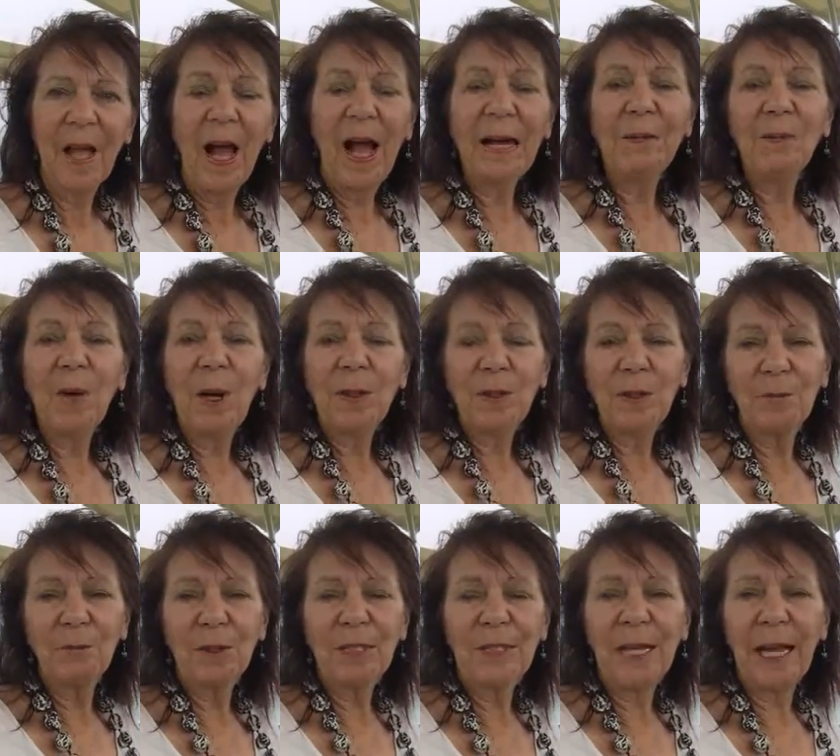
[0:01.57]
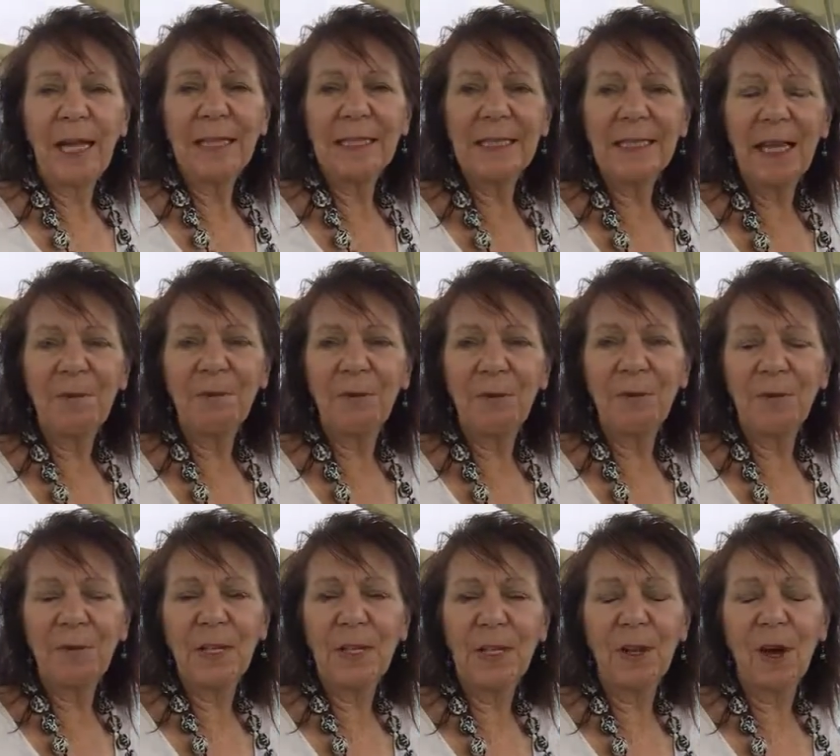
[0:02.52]
Hi and welcome. Today is day
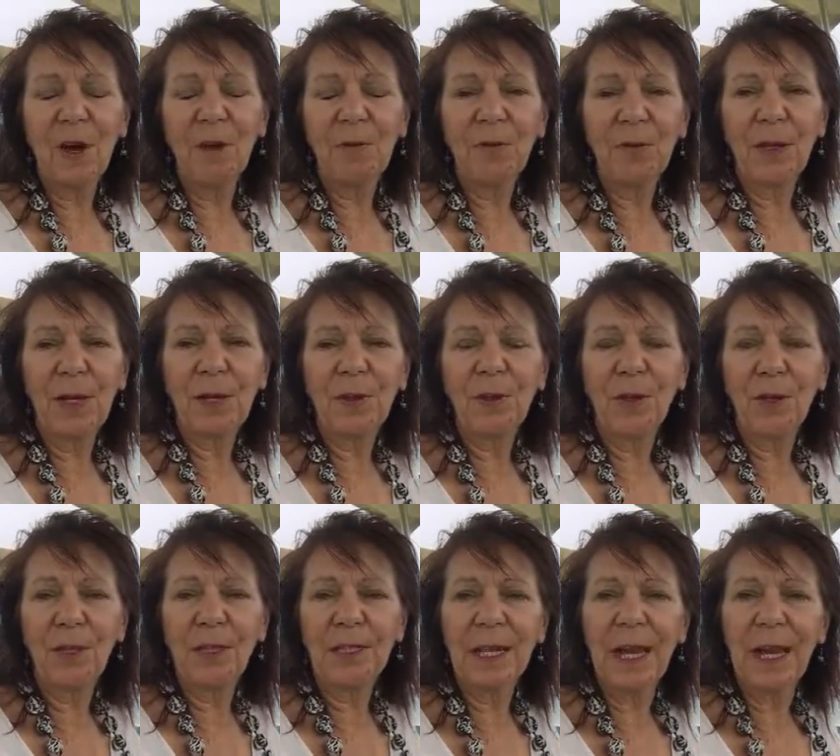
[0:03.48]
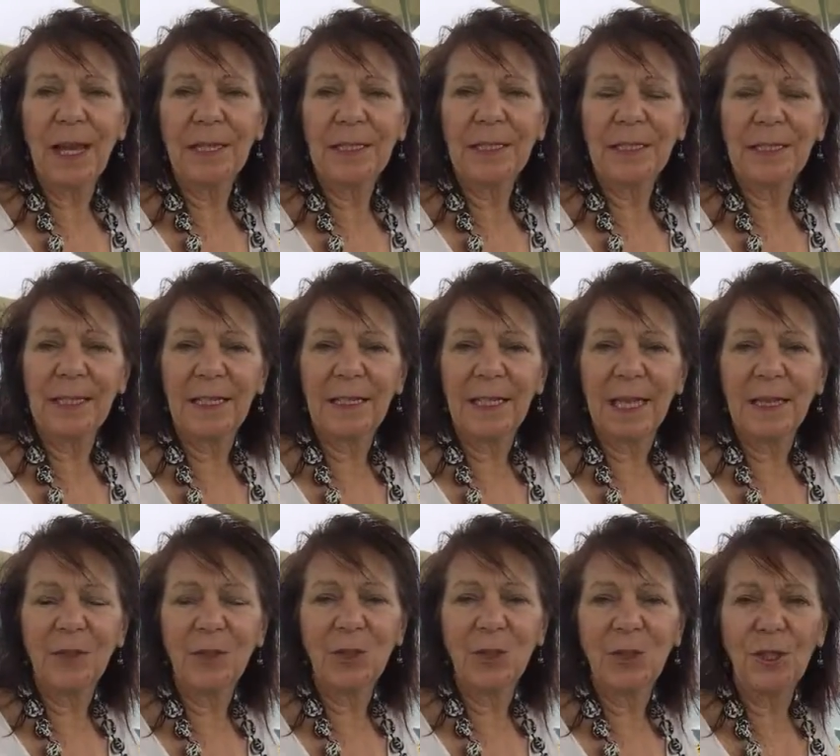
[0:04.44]
fifteen of the thirty day Success
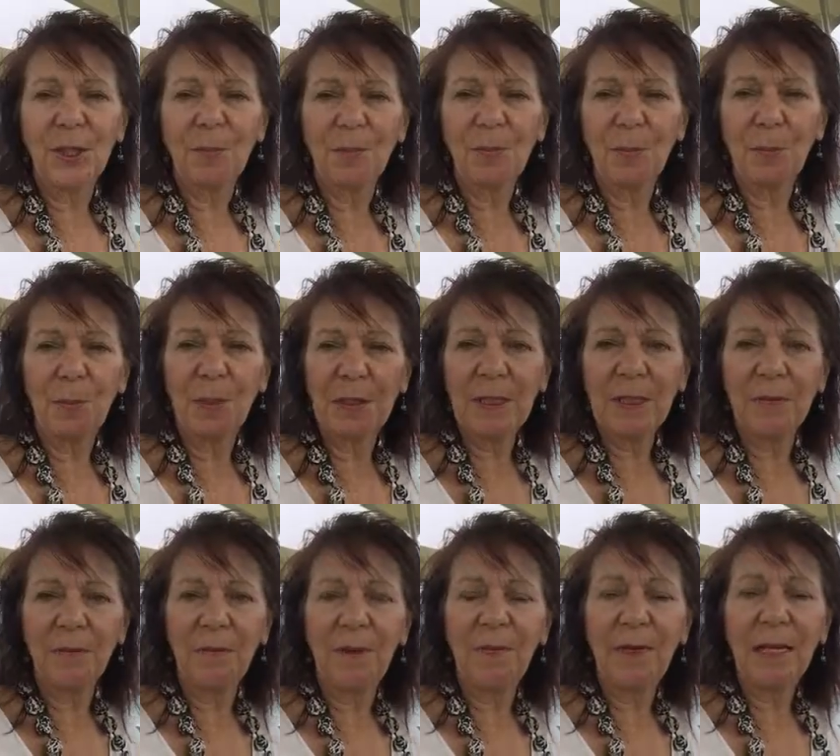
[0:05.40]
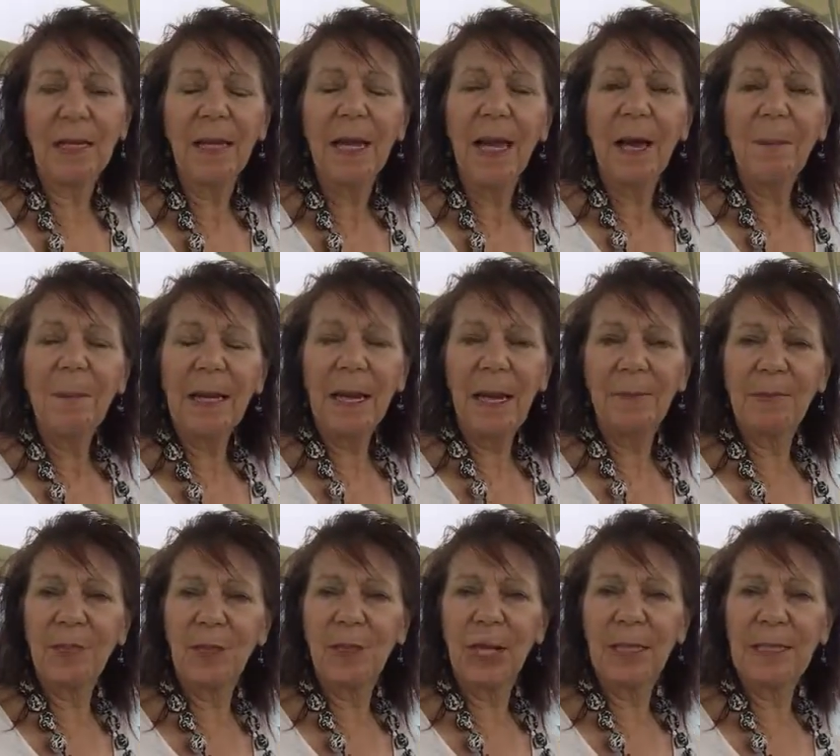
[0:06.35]
Attitude Tips for Positive Living. My name
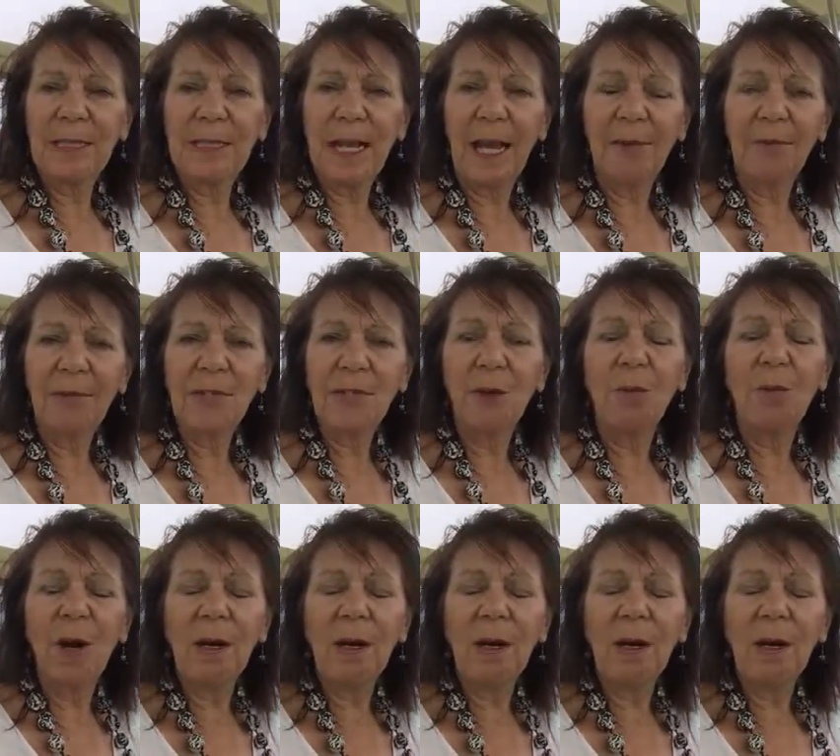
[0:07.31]
is Janice Davies, so